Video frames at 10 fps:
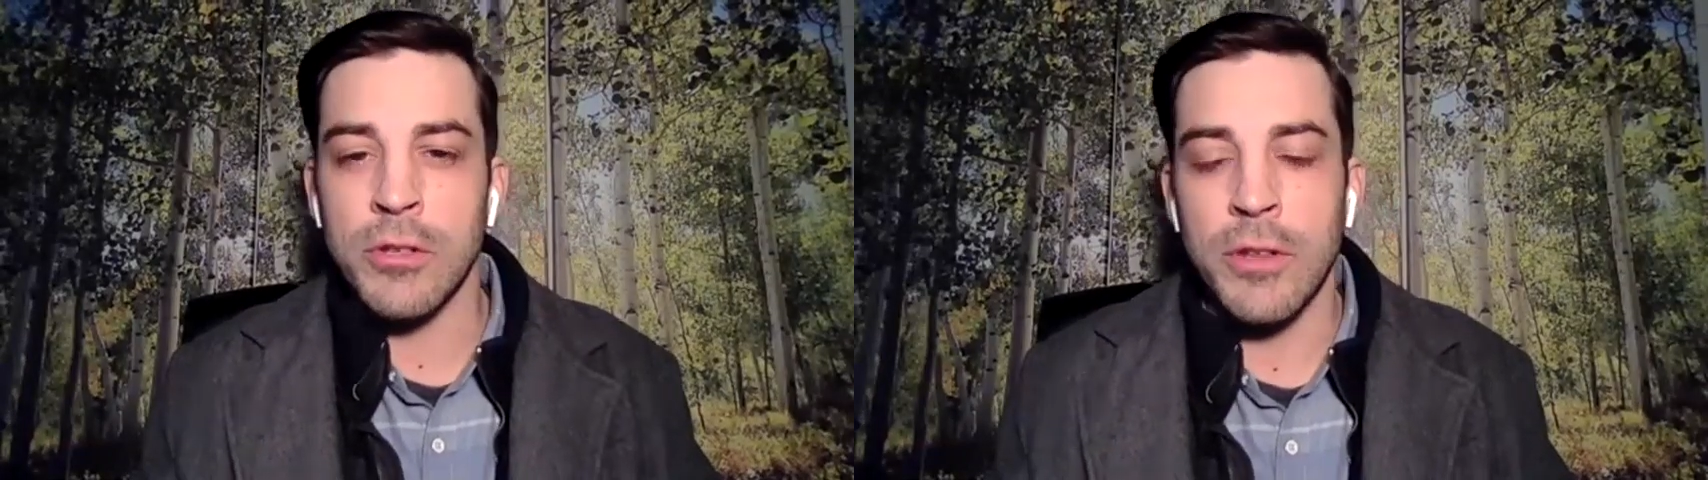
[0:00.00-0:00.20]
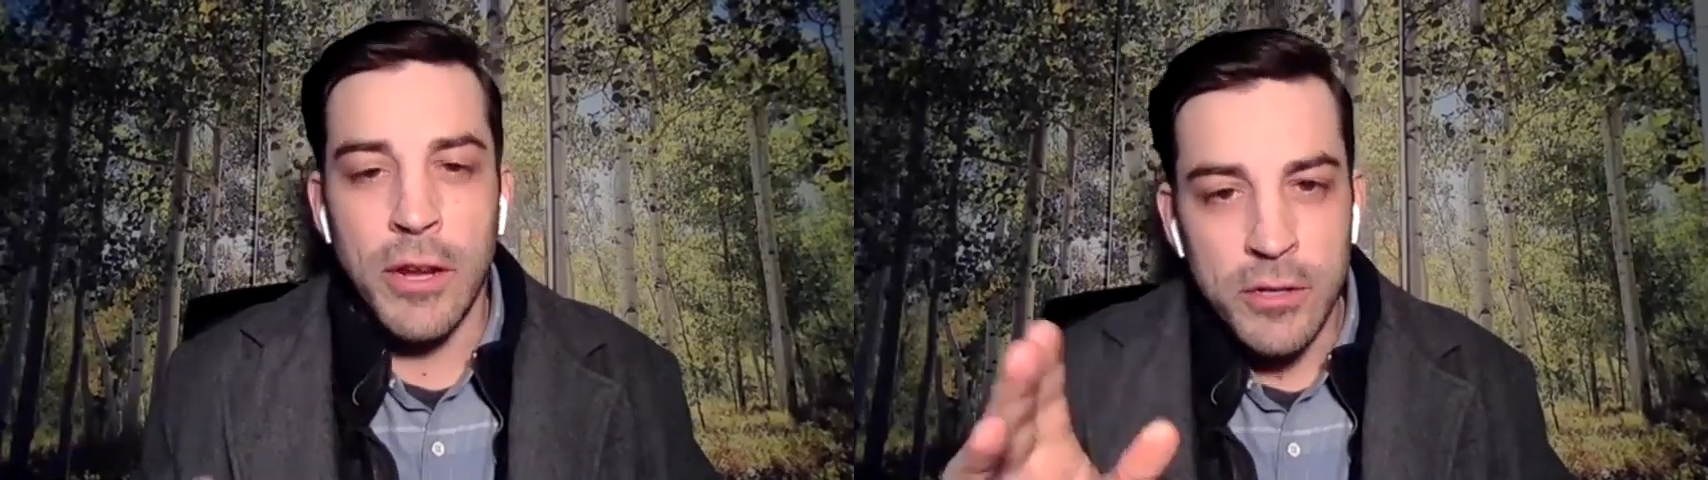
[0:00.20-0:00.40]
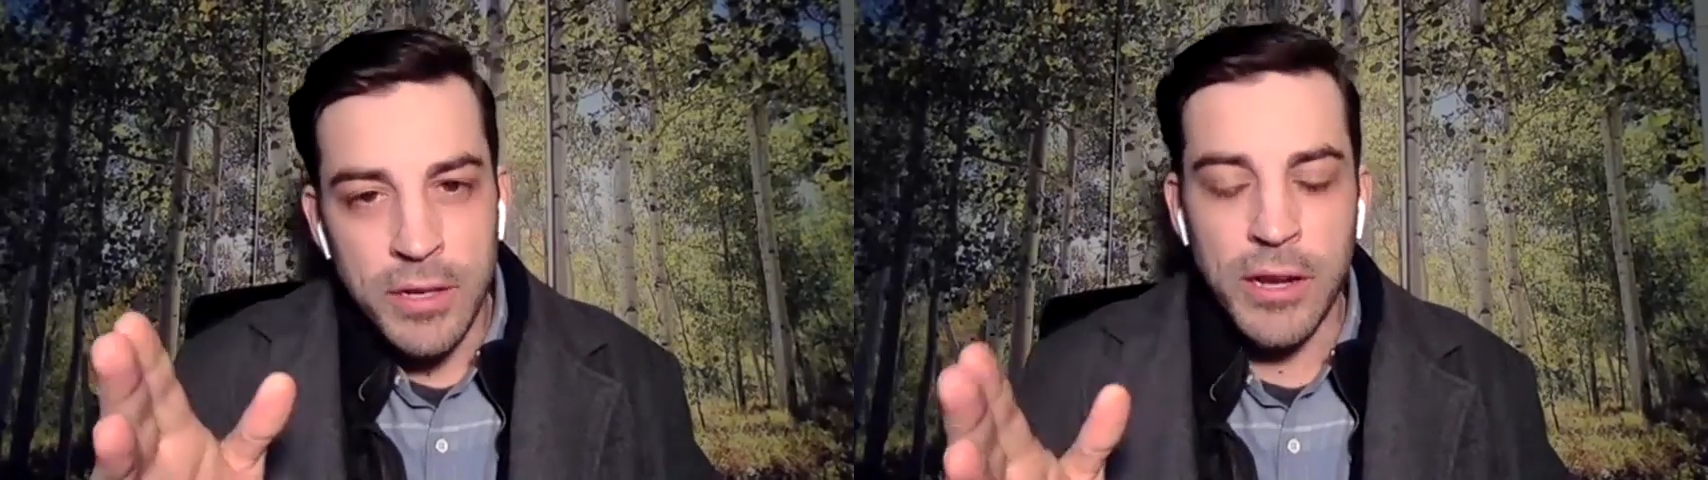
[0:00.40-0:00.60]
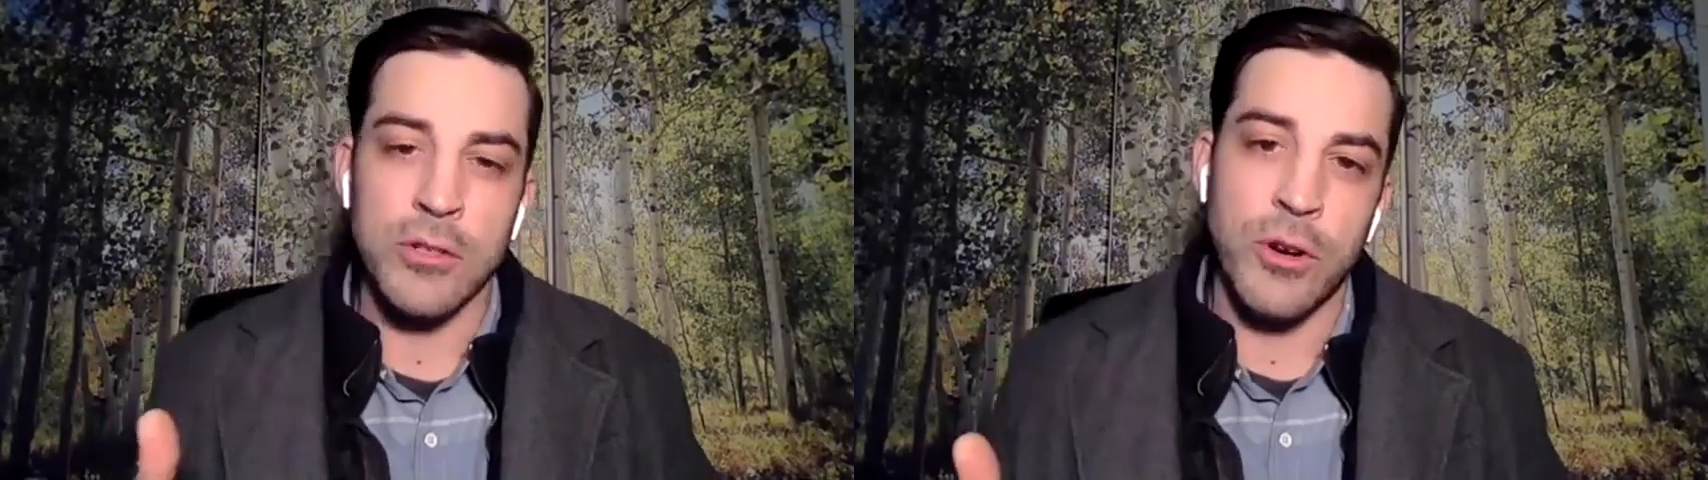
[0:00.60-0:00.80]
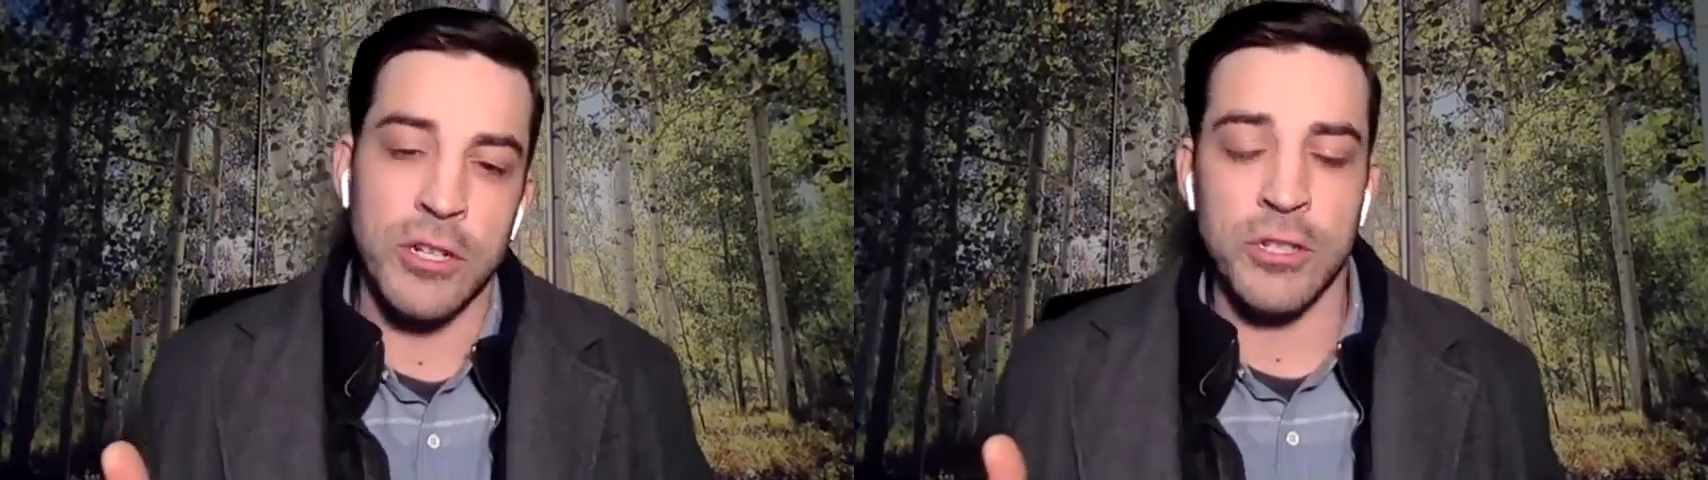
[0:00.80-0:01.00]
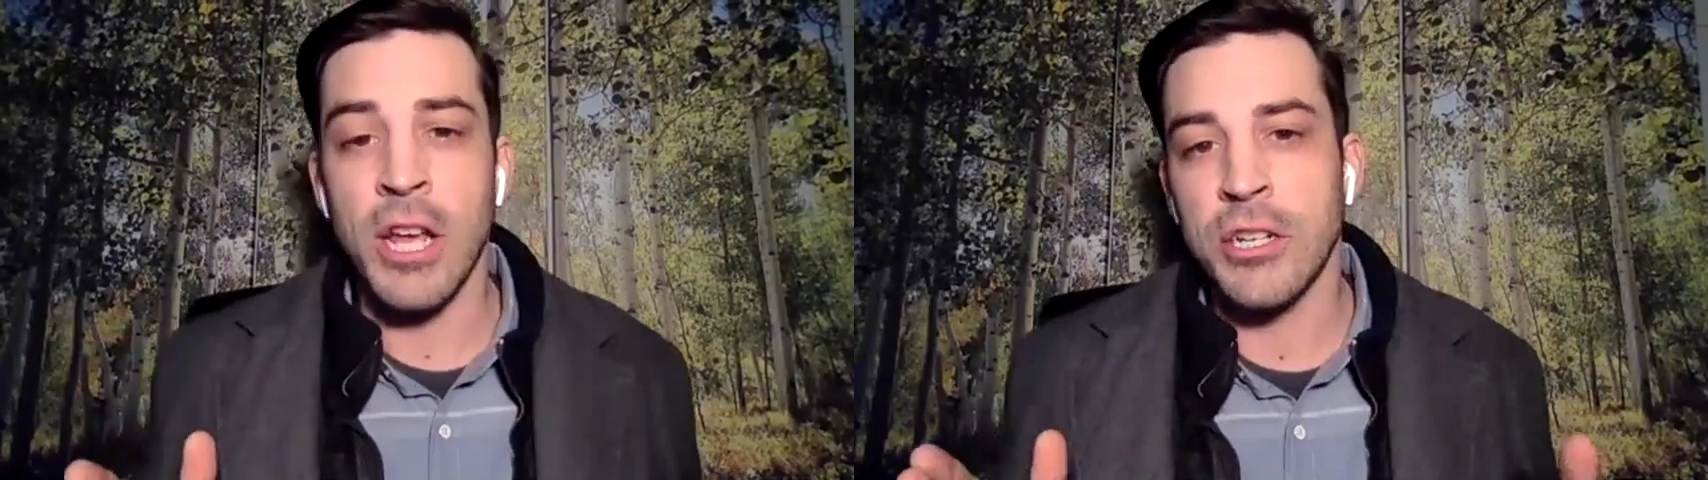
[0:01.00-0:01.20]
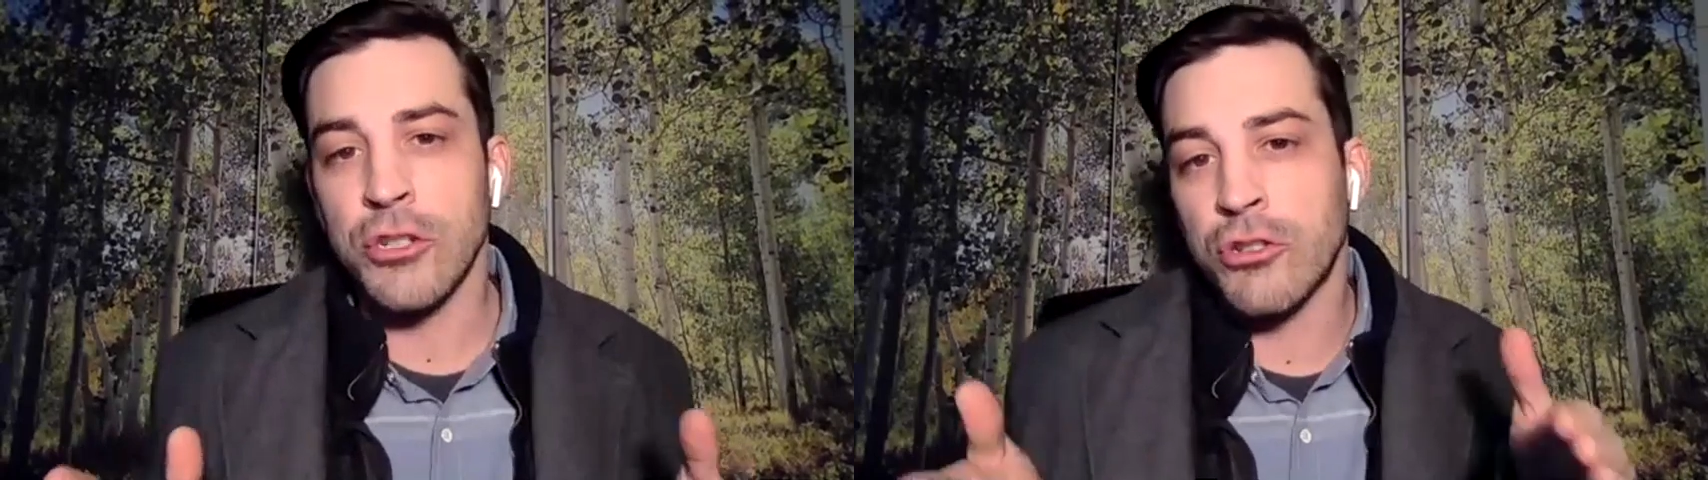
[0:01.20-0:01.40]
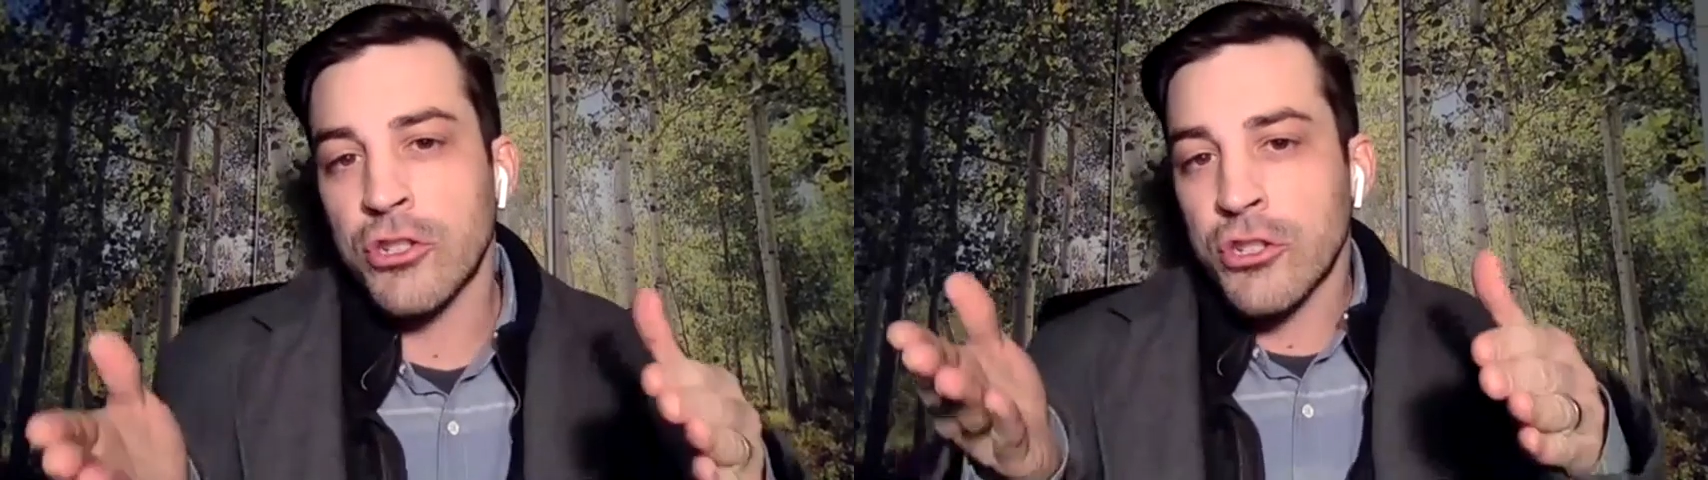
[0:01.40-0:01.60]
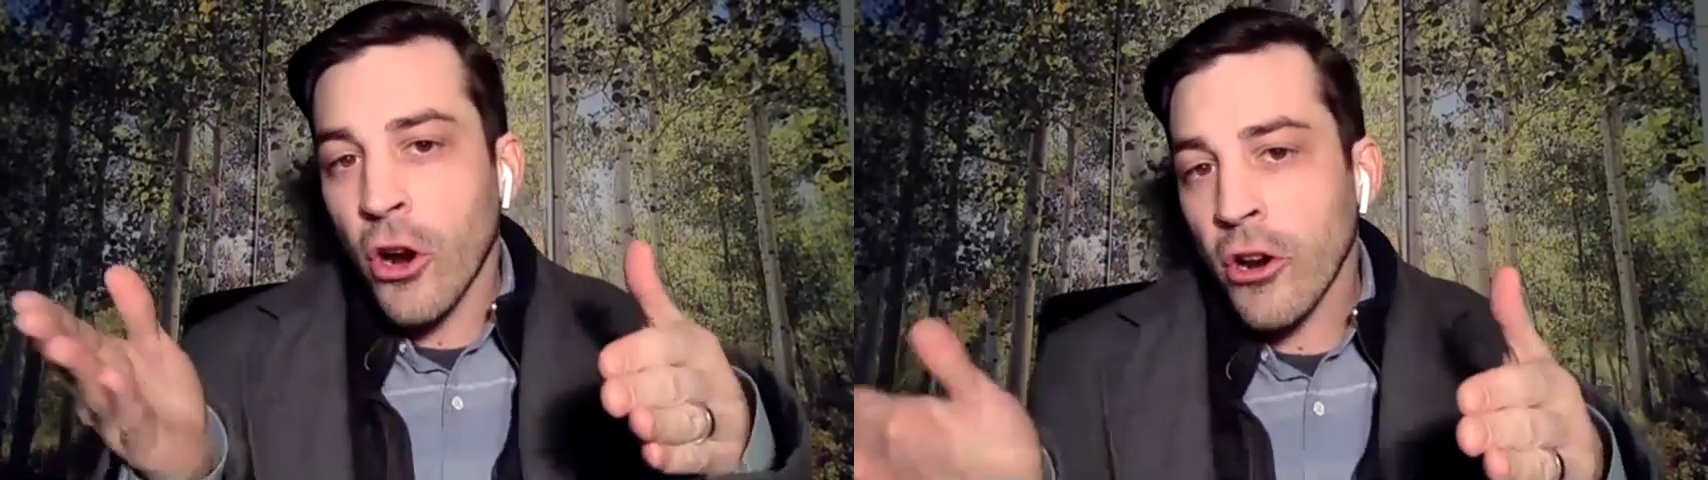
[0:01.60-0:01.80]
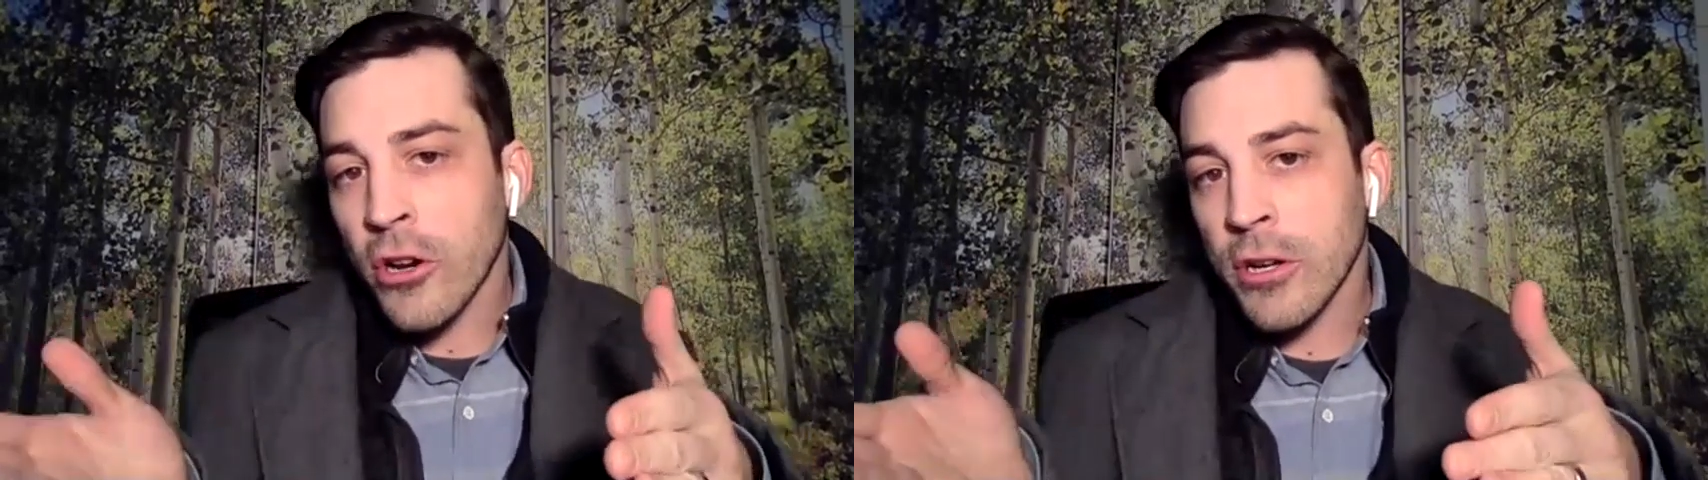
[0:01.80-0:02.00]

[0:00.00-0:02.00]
Here's a question: did you start